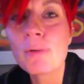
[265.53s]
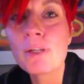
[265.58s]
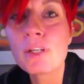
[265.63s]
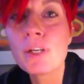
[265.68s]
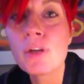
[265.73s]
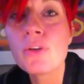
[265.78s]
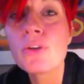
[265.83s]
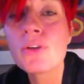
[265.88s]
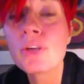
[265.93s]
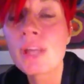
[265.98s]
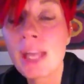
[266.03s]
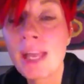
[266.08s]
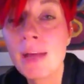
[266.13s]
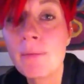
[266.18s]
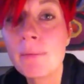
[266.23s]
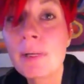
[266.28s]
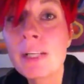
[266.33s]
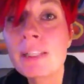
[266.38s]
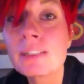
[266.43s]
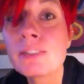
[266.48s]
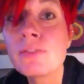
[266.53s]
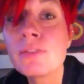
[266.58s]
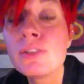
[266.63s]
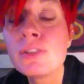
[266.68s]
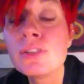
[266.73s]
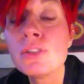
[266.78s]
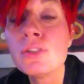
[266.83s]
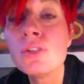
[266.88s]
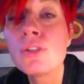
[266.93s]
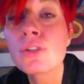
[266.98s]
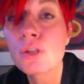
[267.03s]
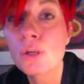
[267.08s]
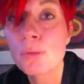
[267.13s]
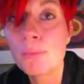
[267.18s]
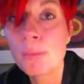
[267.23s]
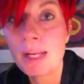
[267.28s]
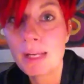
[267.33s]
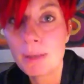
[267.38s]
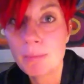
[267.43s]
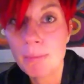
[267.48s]
But no, you can't, because if you do, you're going to
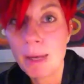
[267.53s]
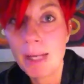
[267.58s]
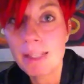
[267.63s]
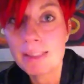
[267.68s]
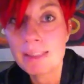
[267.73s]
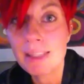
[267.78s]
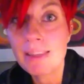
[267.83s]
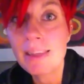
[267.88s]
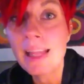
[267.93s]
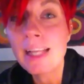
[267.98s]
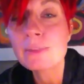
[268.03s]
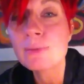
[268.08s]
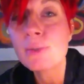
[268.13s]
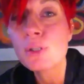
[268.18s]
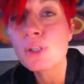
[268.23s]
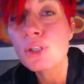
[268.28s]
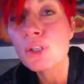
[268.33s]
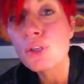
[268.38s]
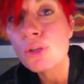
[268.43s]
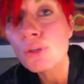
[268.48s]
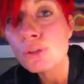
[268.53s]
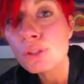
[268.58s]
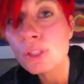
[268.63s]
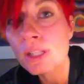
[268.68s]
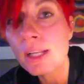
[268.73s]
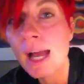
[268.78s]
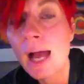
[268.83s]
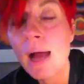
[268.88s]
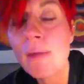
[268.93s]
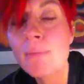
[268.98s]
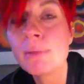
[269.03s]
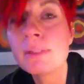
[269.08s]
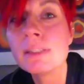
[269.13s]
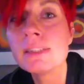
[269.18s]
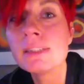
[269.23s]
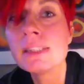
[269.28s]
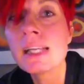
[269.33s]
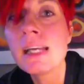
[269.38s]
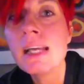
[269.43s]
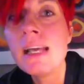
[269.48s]
make a mess, and that's what usually
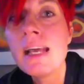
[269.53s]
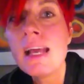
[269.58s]
happens.